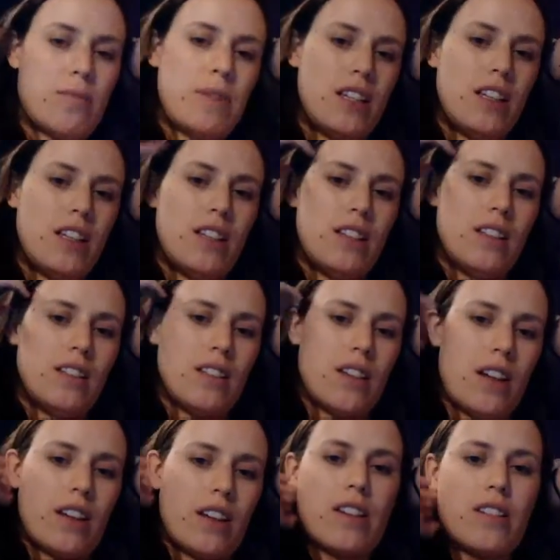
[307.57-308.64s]
I mean,
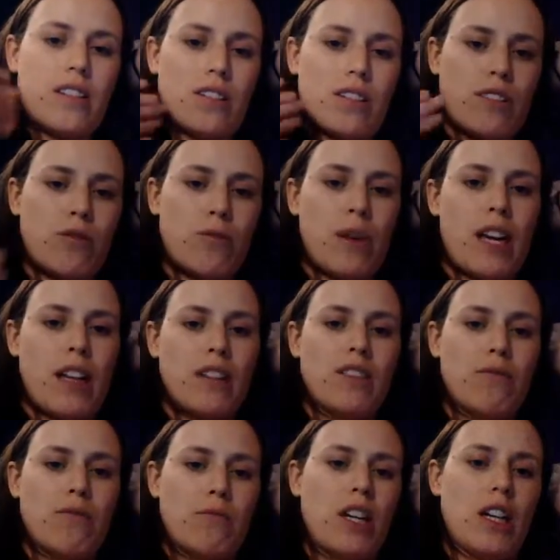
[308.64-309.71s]
I guess there's some
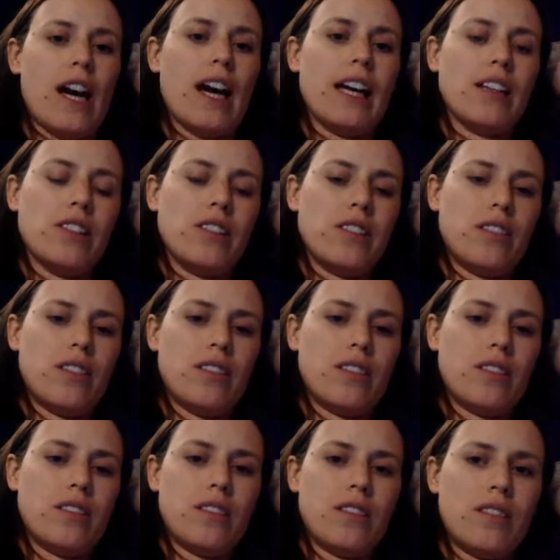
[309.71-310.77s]
handsome guys.